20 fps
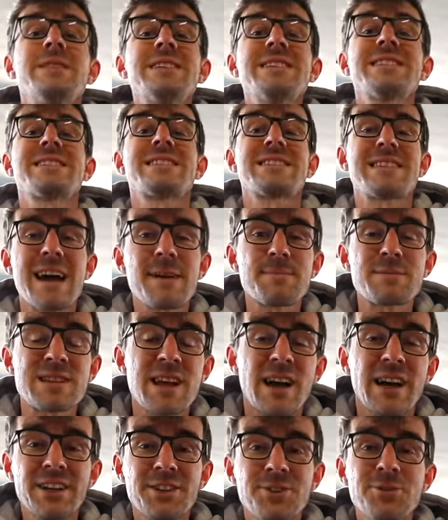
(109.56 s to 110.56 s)
these steps,
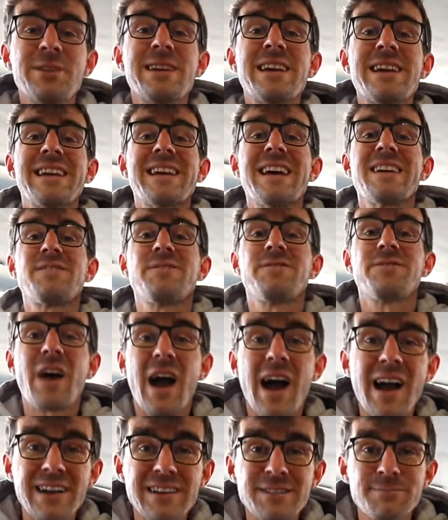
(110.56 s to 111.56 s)
you can get
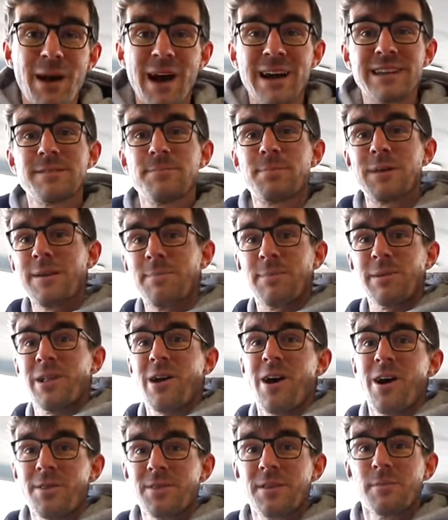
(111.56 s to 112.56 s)
fined by the people
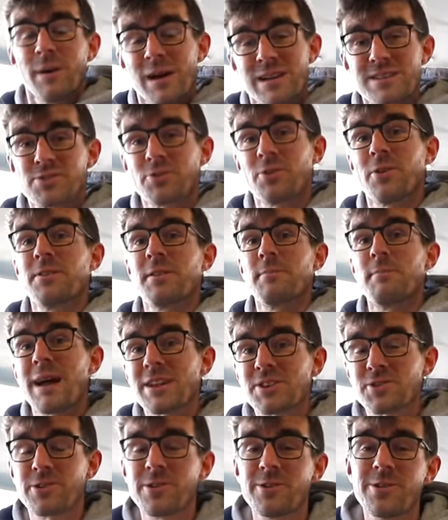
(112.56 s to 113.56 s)
on the bus or on the
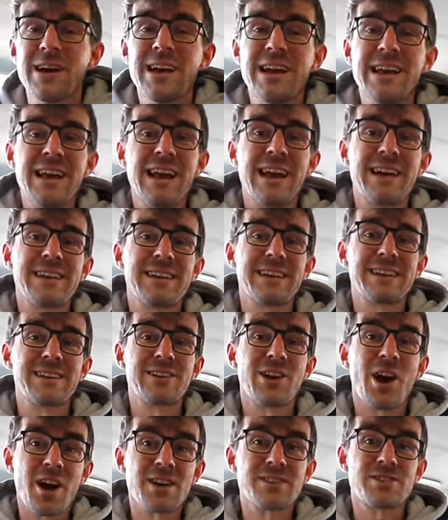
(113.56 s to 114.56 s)
metro and it can
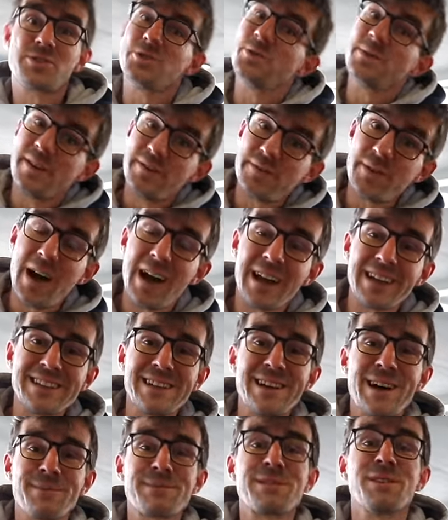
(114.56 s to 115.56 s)
cost you the fine
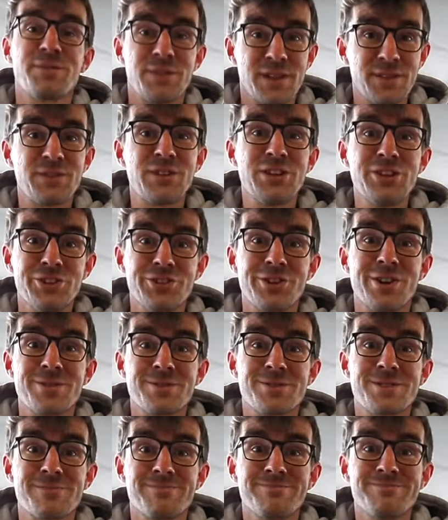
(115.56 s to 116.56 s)
up to 50
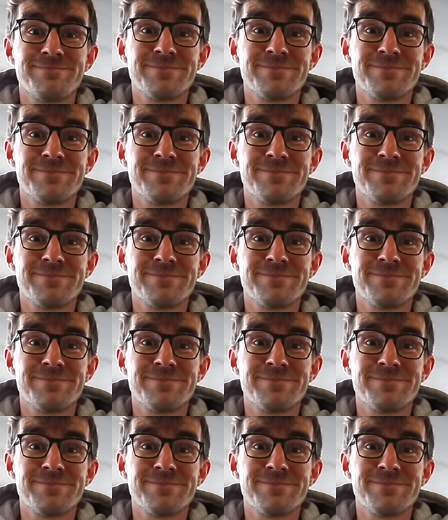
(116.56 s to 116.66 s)
euros.